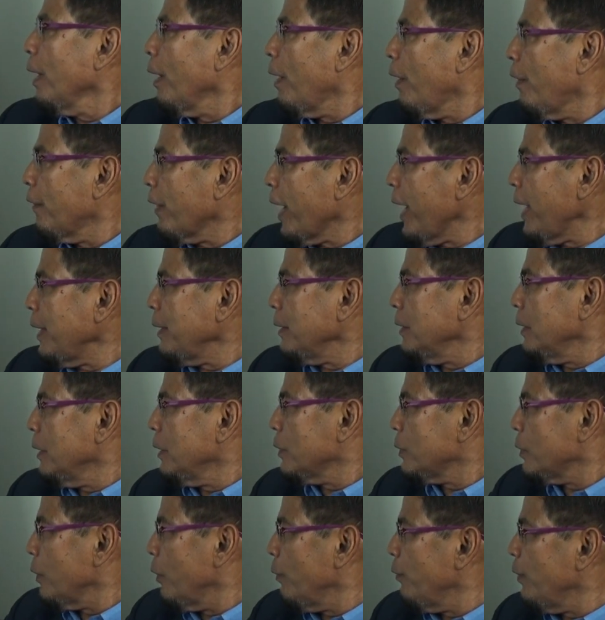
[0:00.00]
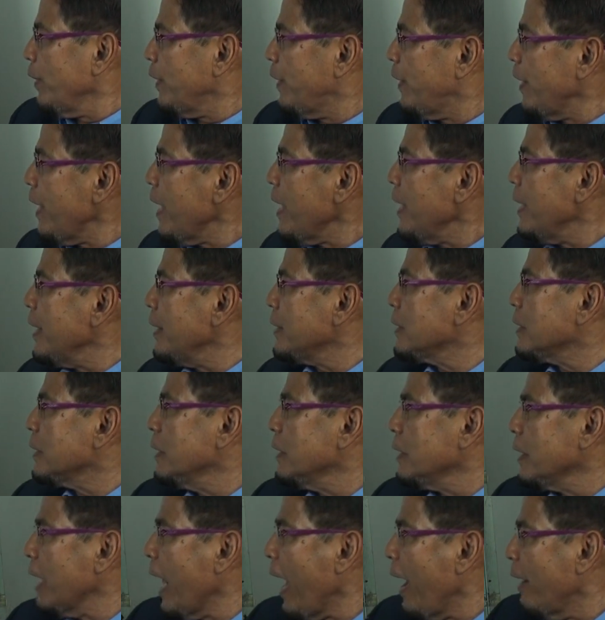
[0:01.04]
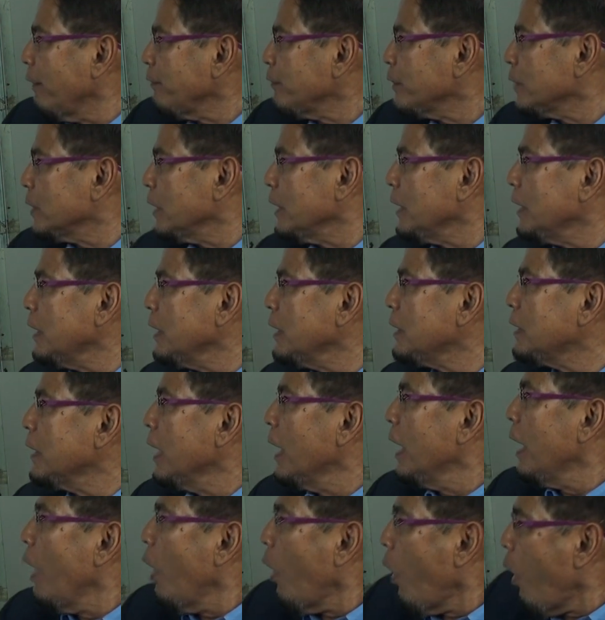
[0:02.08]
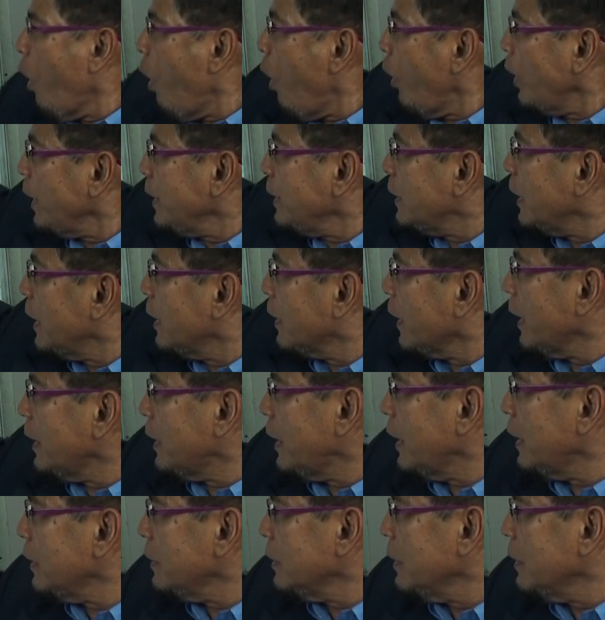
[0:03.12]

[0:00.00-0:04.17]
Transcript: Alright? So within this nafs, it is all integrated